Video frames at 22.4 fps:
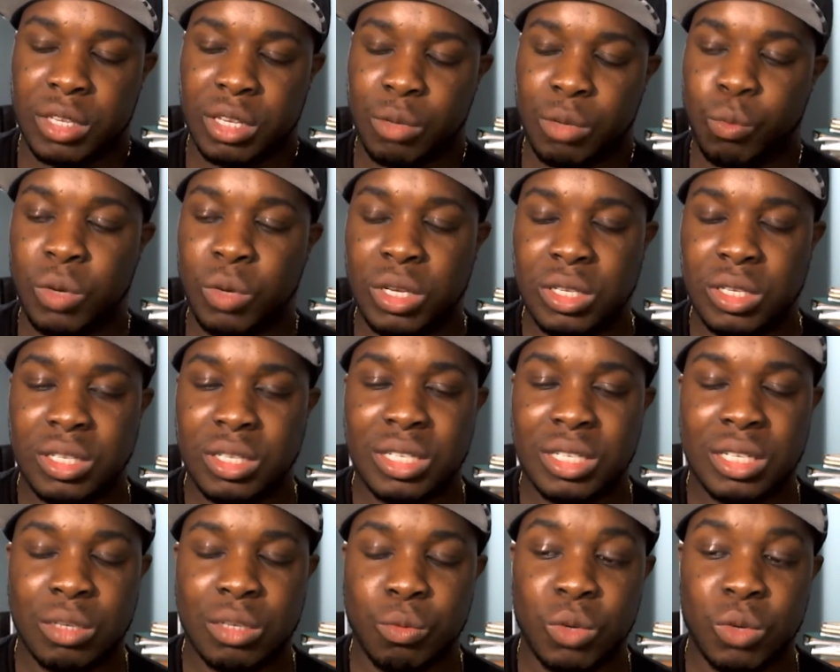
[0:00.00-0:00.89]
we
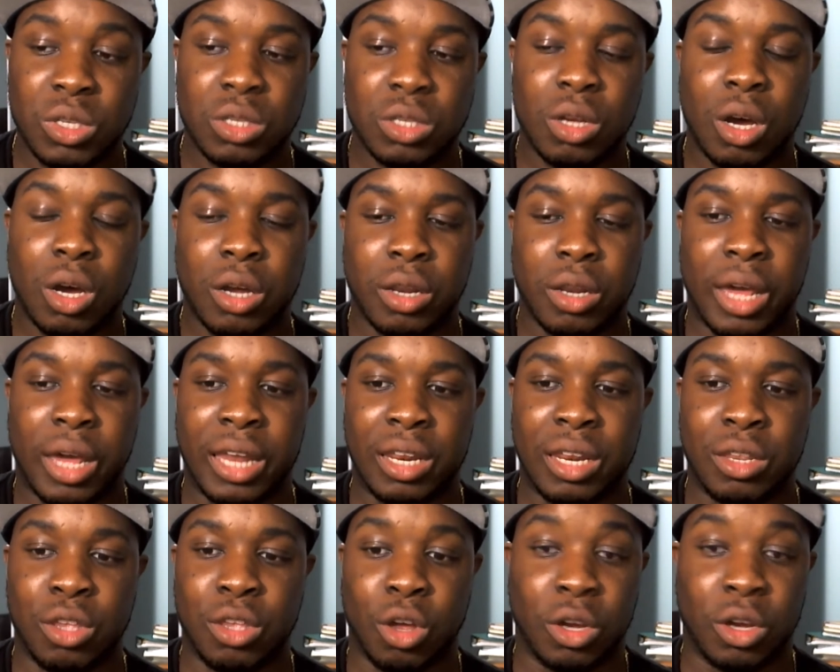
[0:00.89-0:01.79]
saw that,
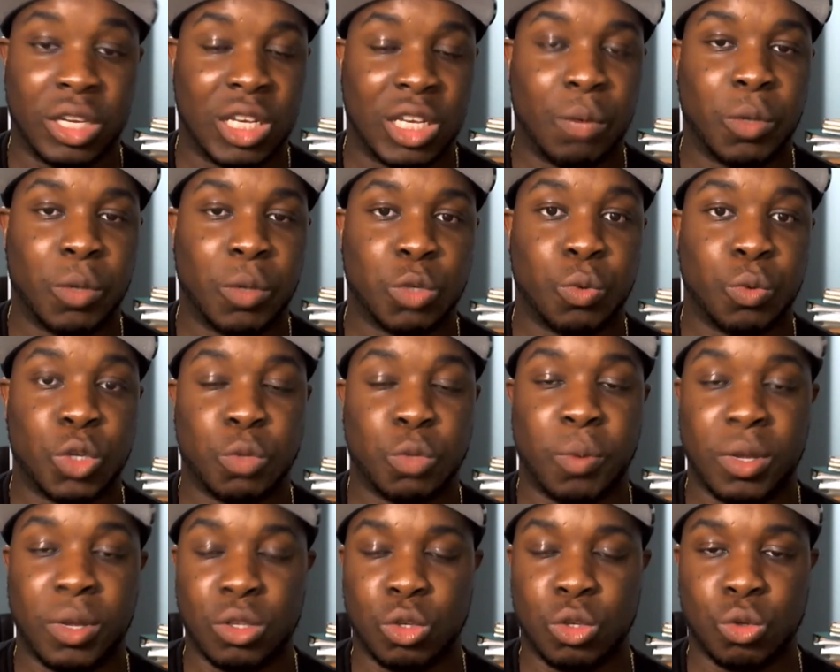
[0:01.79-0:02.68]
and he was
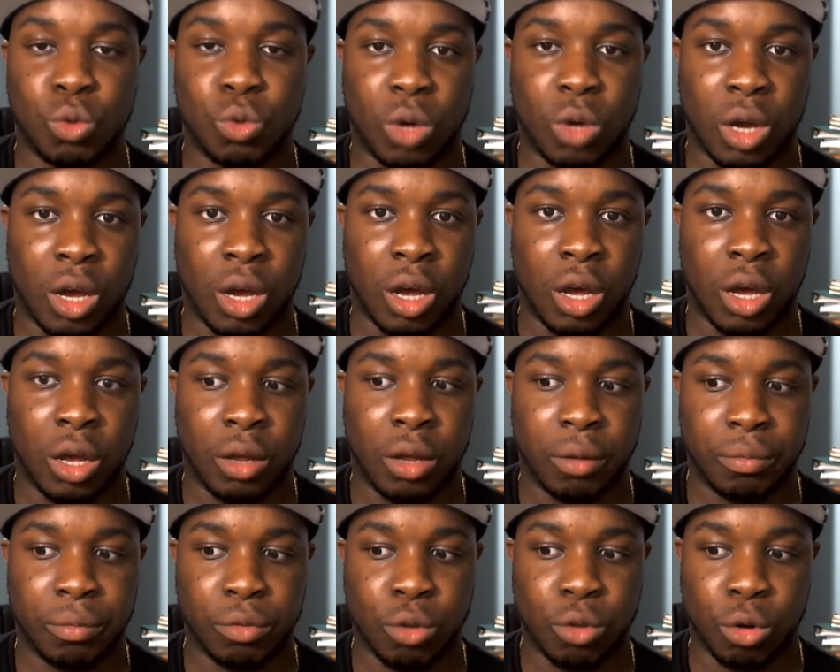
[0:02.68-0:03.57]
whispering
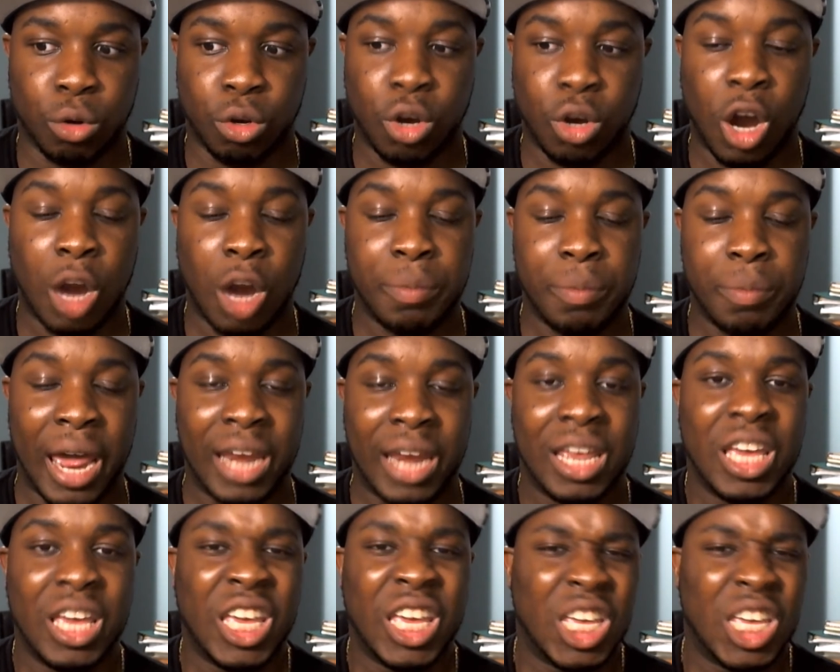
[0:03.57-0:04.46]
to guard
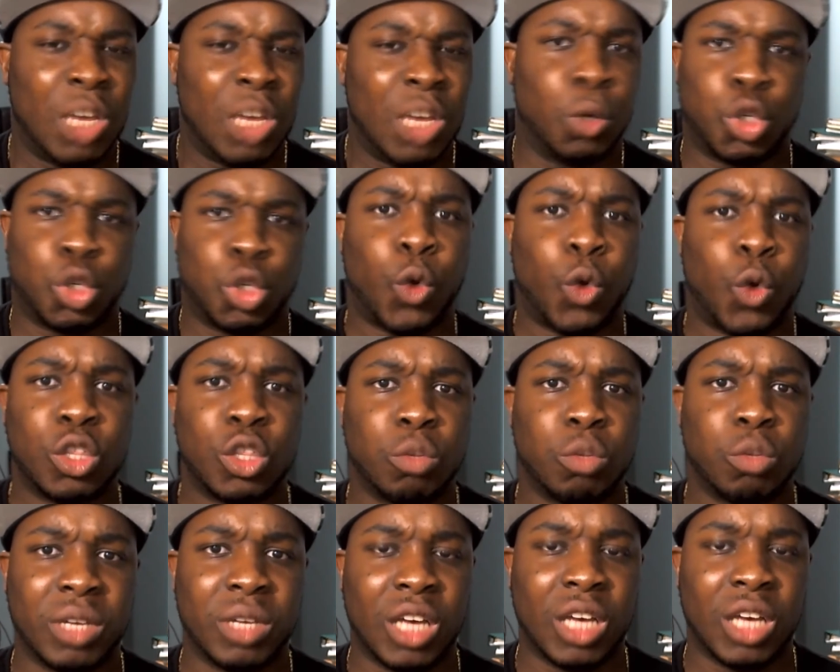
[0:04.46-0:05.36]
that he was trying
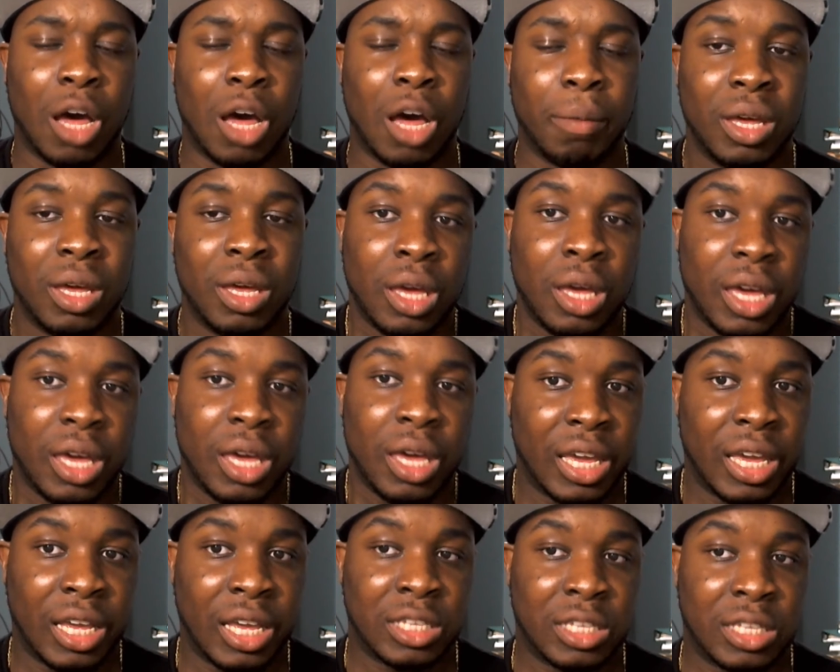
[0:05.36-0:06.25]
to become
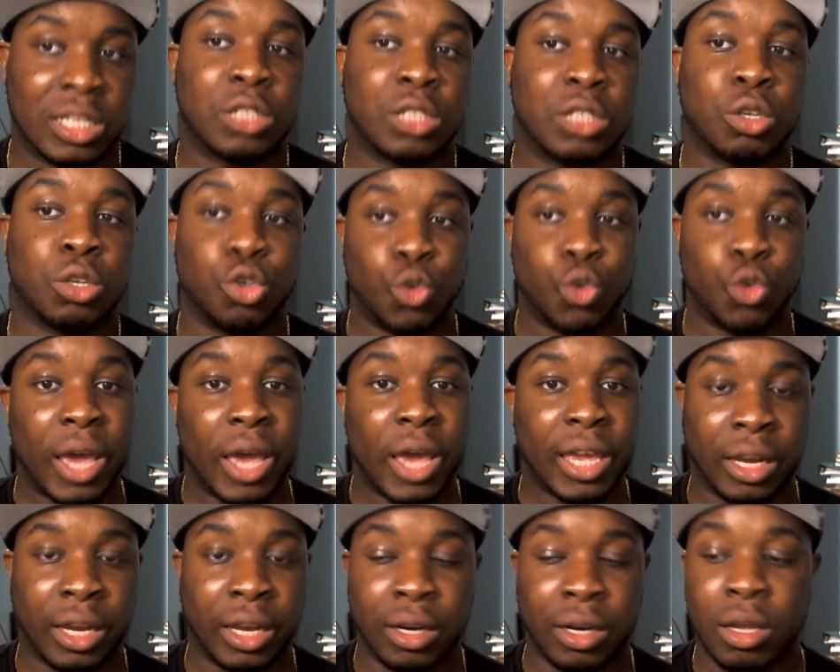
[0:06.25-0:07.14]
a celestial
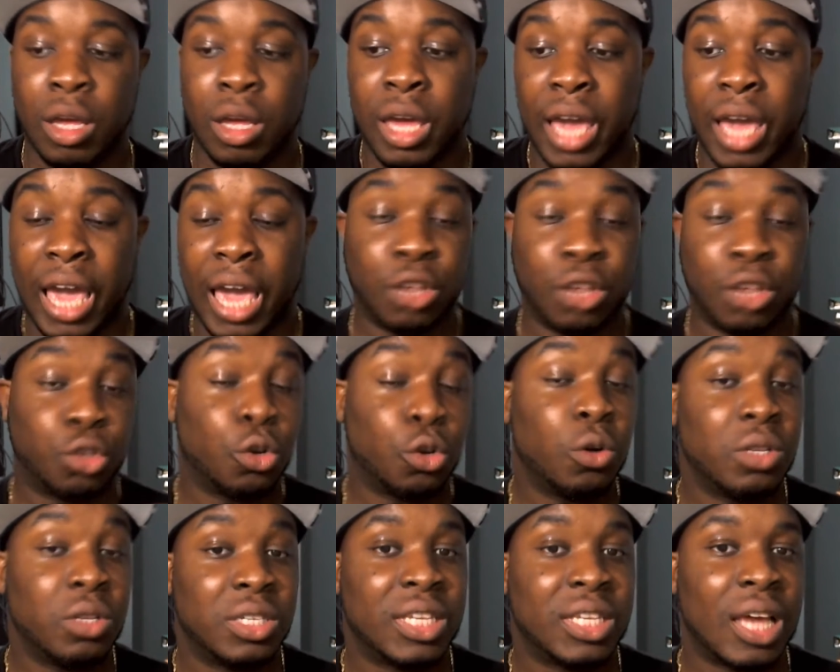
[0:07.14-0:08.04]
dragon, and it
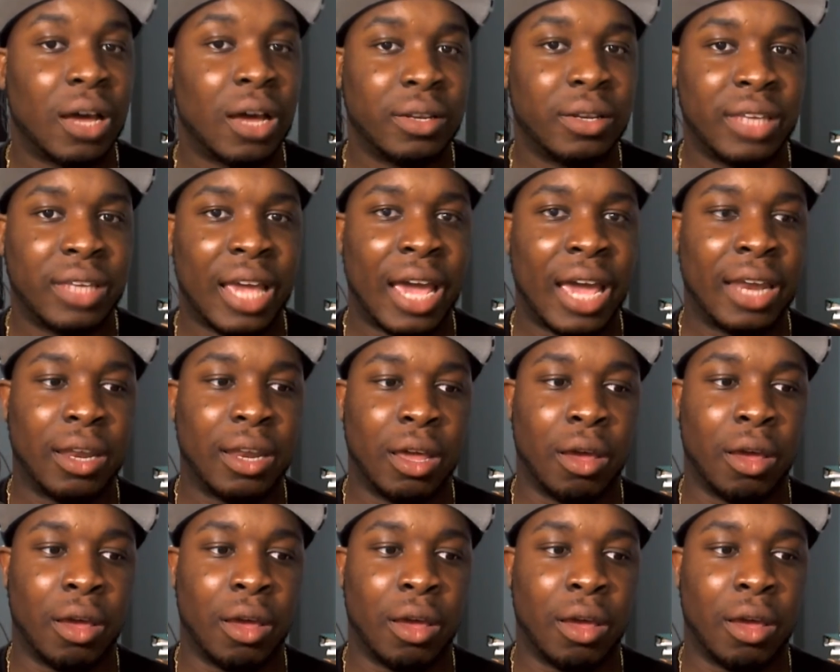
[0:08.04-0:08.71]
turns out that